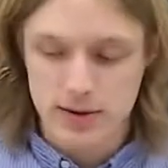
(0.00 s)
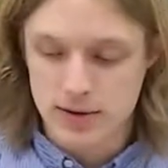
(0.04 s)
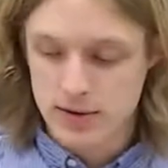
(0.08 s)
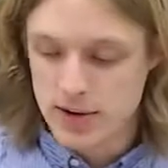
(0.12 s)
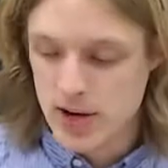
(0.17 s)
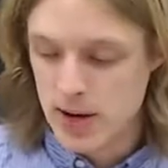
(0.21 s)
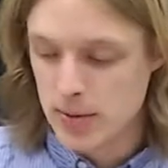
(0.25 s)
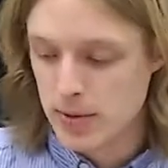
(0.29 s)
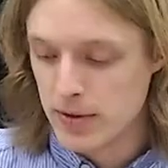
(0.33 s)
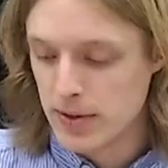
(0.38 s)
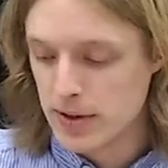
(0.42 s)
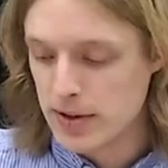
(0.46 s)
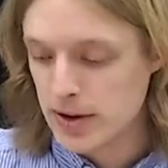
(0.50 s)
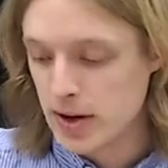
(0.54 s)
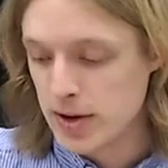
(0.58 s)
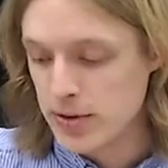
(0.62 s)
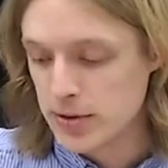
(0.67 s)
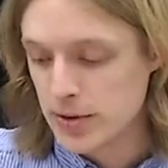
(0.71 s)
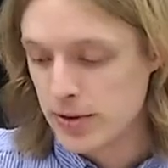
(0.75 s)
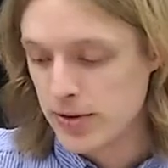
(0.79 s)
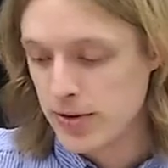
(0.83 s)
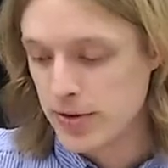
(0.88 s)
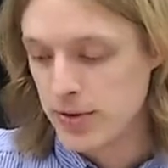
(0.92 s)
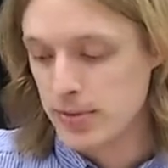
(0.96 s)
double the
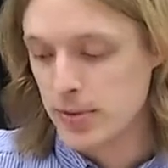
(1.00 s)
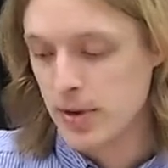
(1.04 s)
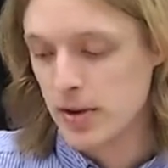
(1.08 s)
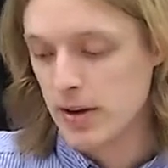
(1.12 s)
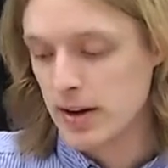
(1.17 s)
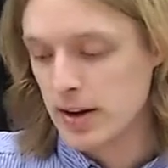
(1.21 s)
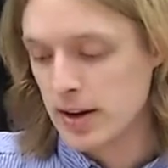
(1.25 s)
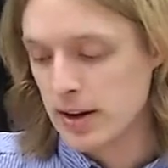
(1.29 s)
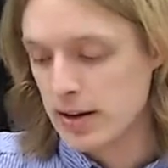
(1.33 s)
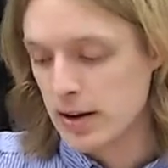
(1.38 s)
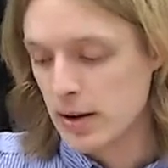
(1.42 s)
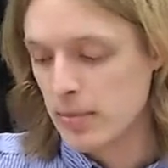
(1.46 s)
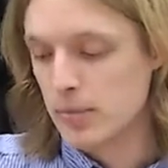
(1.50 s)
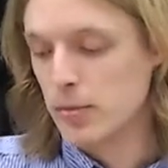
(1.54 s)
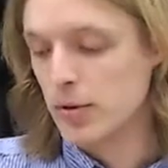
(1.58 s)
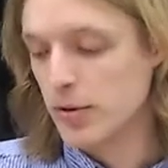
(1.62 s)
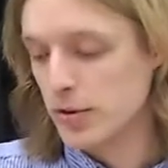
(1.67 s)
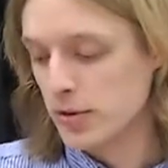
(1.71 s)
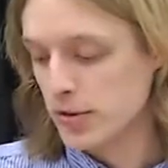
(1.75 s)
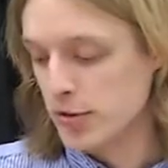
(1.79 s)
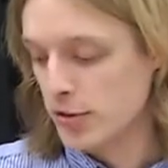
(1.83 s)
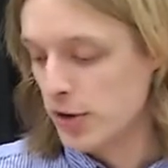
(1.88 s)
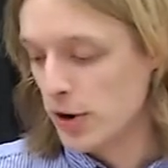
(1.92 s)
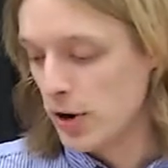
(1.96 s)
country's stability
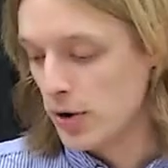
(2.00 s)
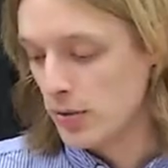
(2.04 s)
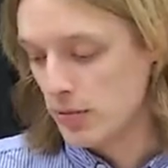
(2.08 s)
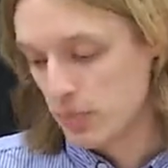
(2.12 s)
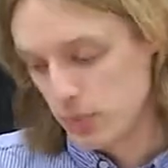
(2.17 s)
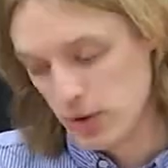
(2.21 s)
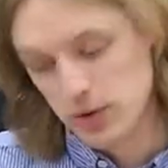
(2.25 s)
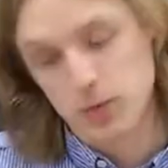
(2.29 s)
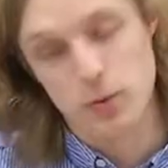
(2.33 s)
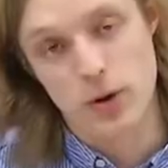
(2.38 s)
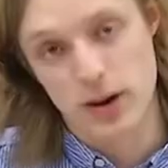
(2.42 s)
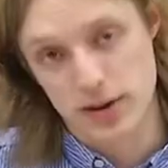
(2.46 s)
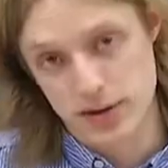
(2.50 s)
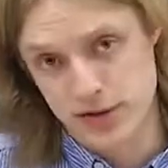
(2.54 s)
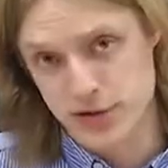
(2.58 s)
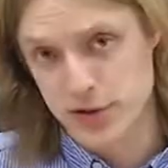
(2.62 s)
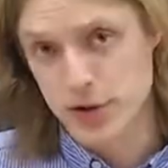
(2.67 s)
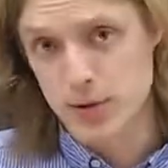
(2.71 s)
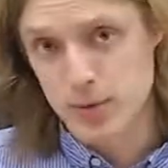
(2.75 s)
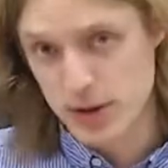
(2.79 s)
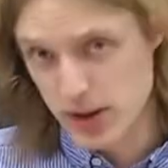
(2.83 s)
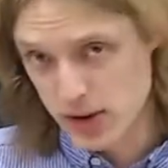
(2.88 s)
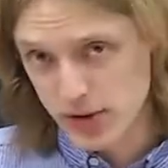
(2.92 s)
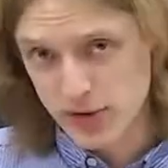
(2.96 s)
number, so with West
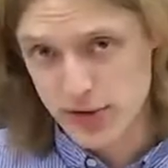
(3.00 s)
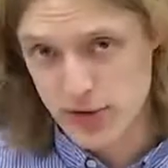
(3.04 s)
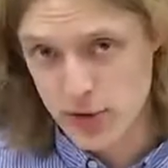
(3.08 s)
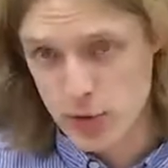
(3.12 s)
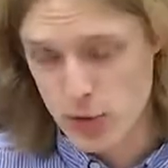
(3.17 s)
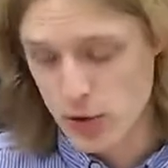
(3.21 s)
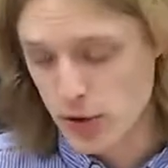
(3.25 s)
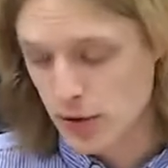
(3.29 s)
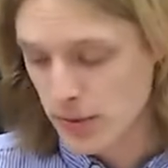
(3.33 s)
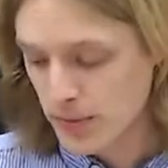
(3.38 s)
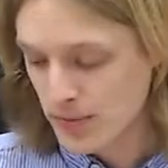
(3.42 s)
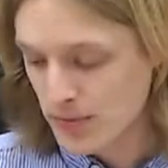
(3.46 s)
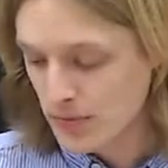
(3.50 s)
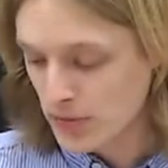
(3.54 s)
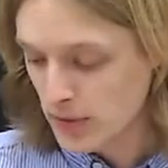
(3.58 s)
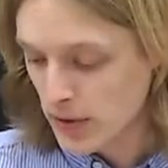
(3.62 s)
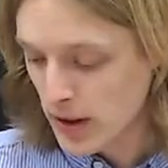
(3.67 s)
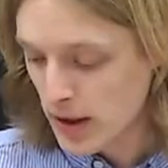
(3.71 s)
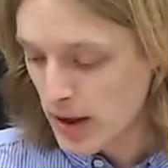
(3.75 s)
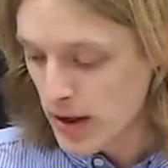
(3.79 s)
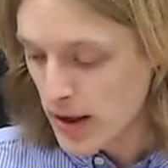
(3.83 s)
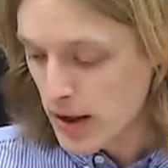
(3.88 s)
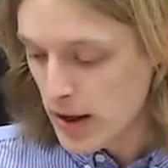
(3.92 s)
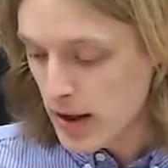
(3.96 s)
Germany 4,
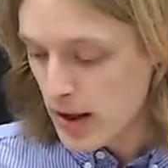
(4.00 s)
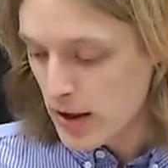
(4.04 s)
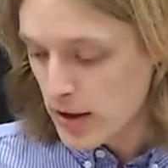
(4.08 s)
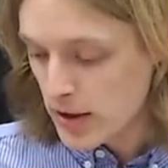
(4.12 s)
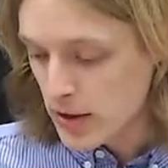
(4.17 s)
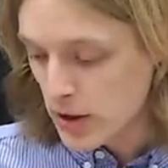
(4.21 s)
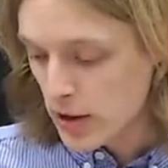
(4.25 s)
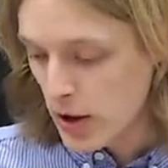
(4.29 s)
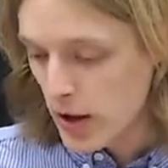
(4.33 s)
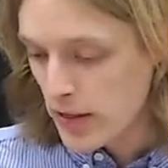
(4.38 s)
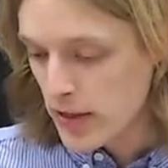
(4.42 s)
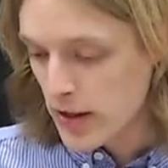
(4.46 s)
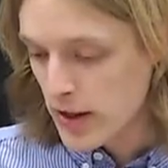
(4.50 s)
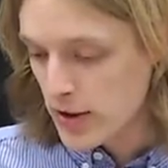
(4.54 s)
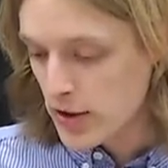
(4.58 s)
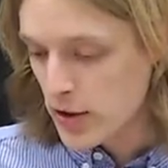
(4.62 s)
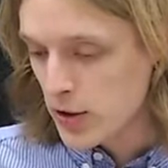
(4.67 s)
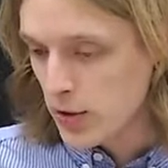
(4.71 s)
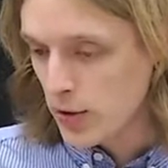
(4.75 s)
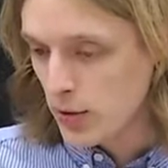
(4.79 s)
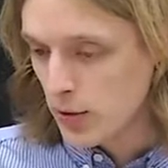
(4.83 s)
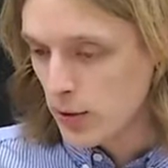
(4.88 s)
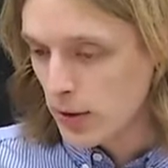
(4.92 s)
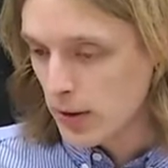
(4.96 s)
and then
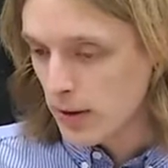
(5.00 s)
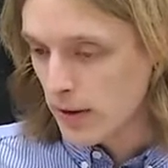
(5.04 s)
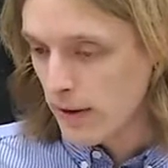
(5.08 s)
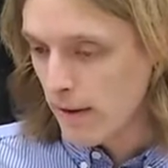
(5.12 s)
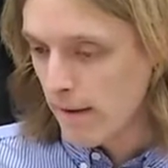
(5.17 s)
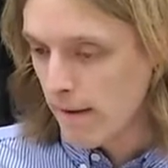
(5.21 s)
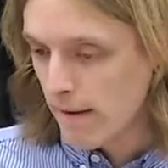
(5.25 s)
you